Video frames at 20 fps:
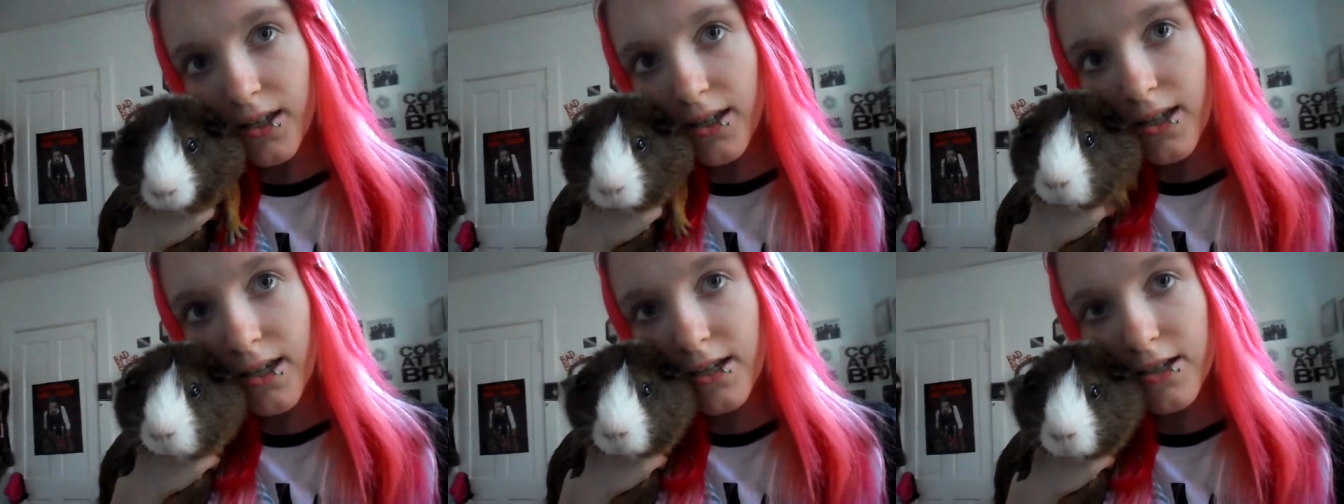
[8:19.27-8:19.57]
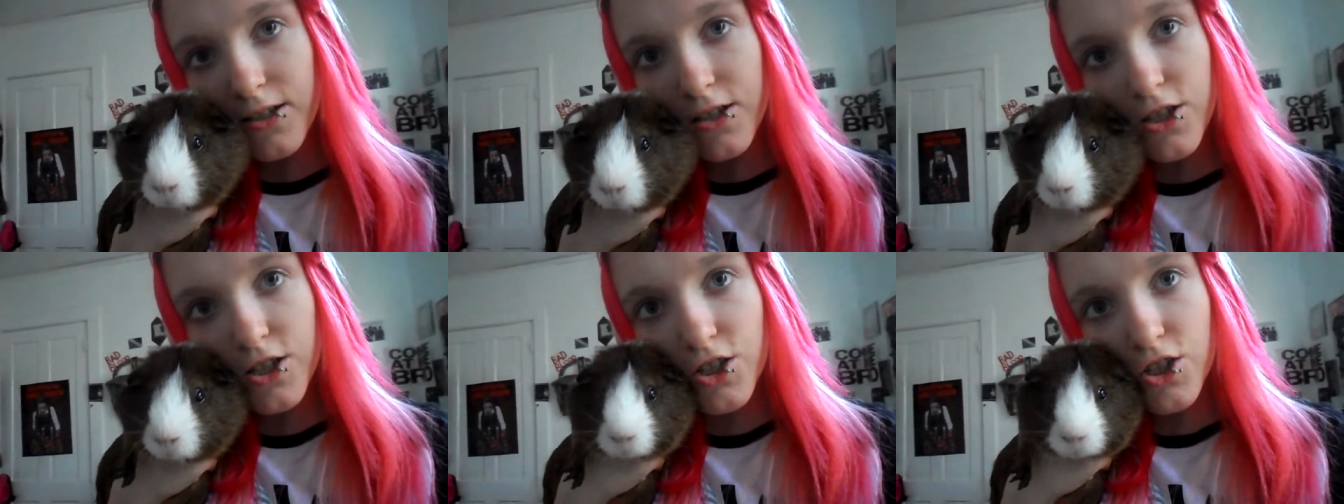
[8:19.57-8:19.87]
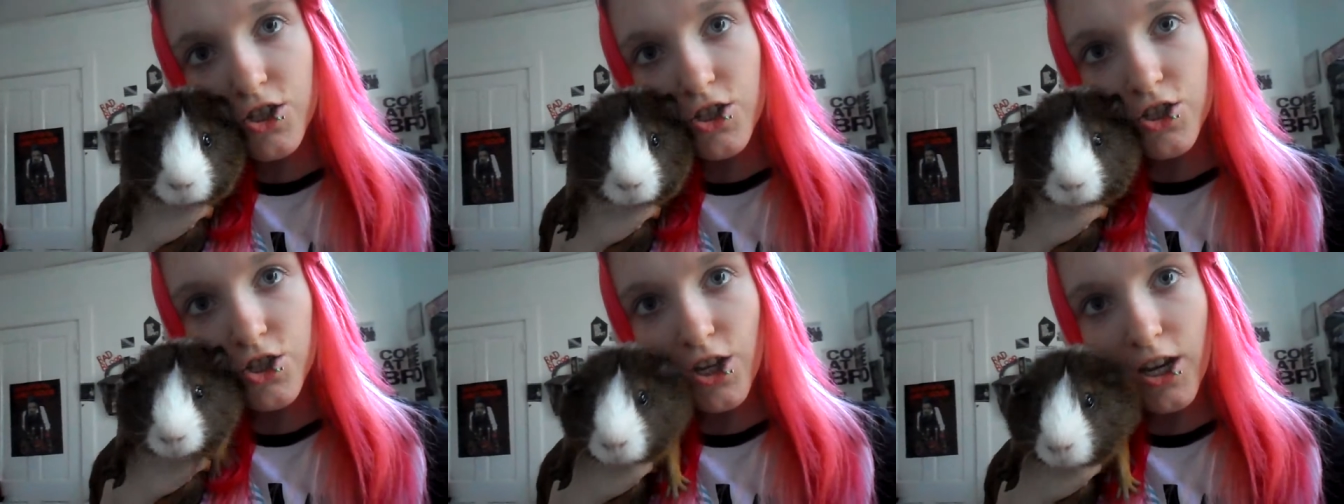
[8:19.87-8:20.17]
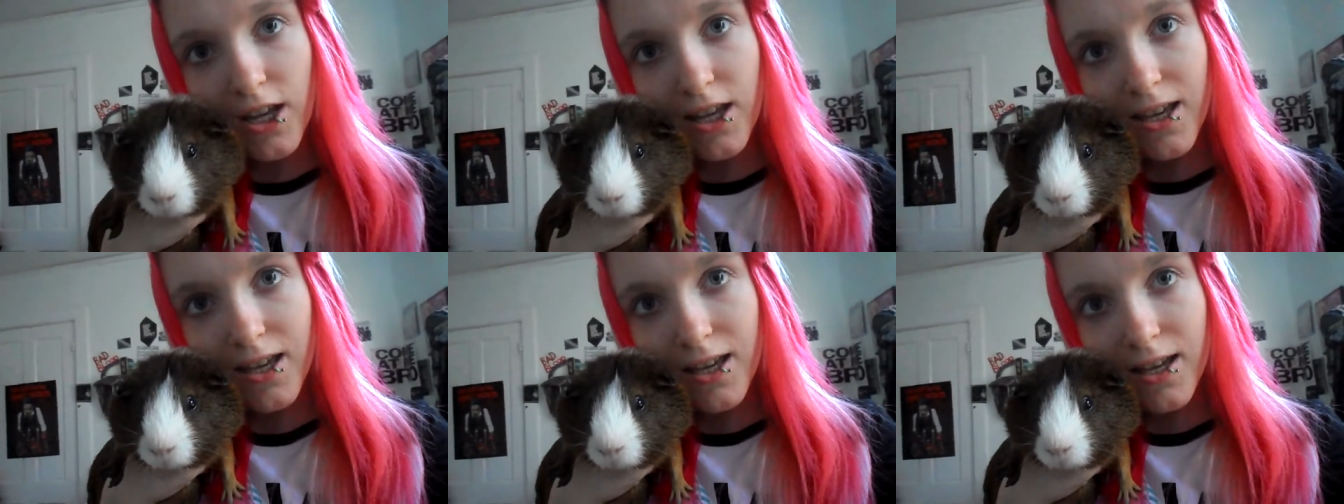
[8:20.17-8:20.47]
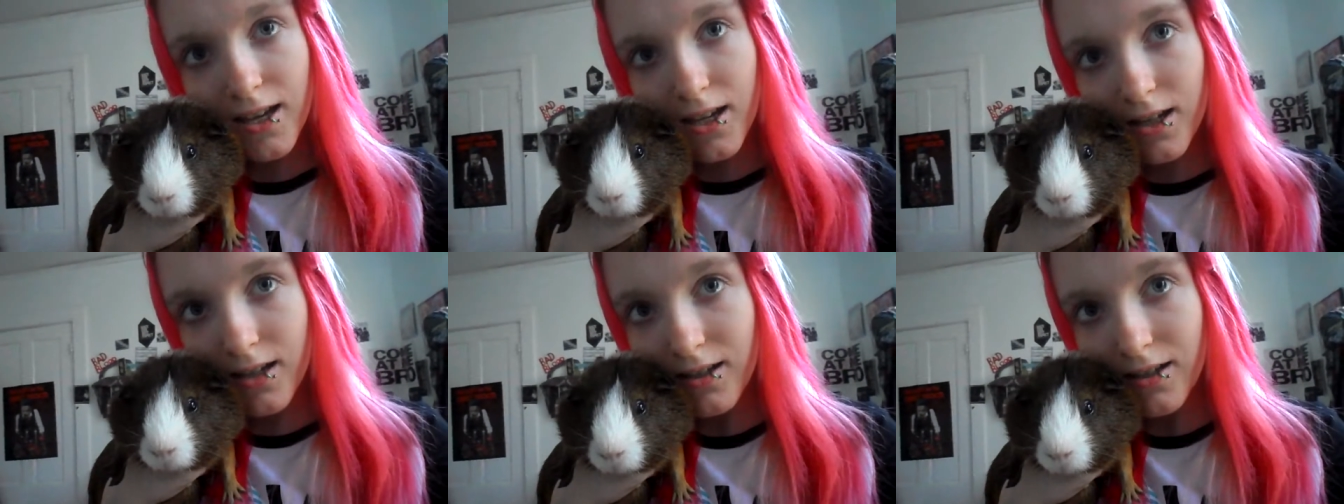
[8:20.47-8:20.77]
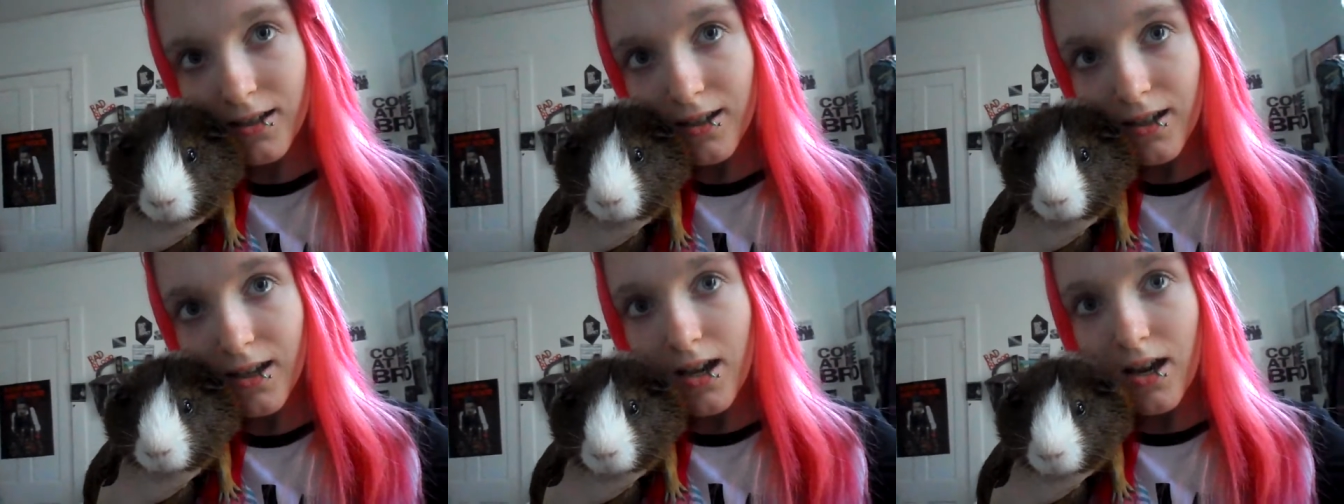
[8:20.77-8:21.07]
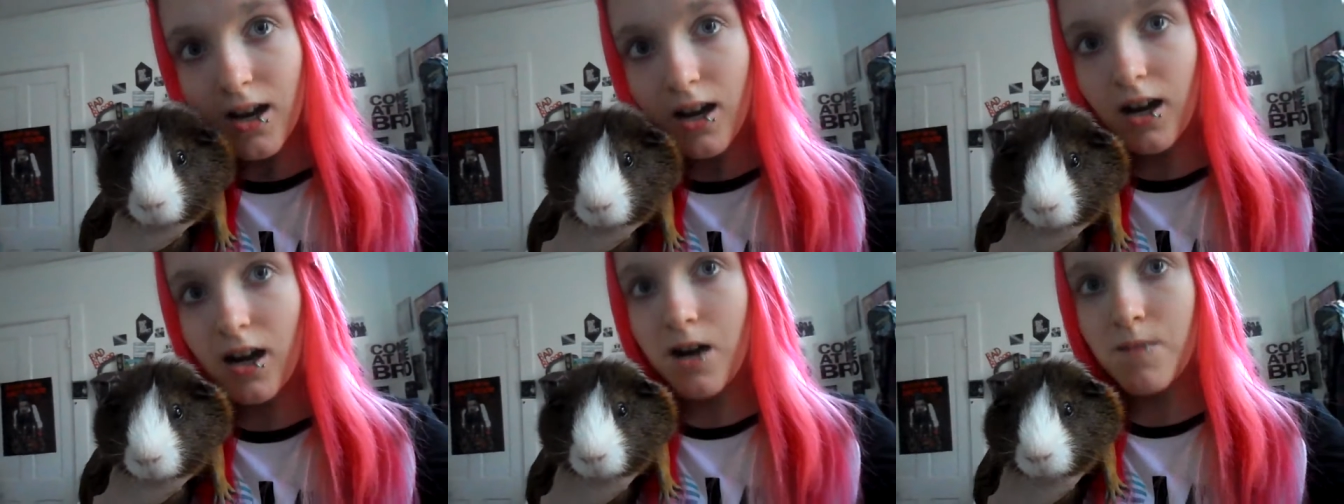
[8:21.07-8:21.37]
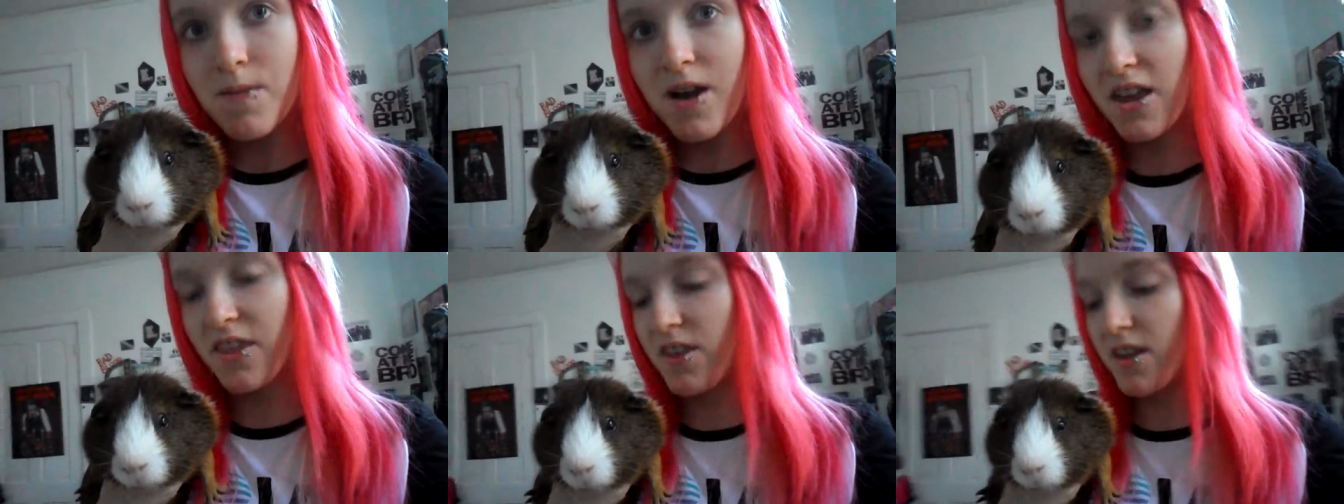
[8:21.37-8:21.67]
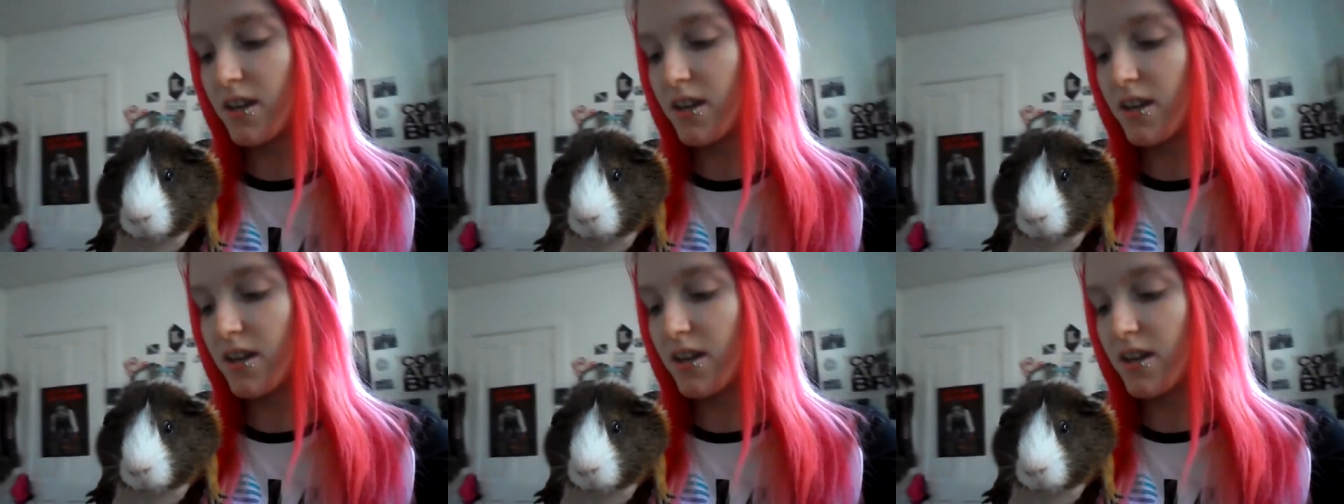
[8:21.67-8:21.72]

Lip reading: pig and she's shaking. I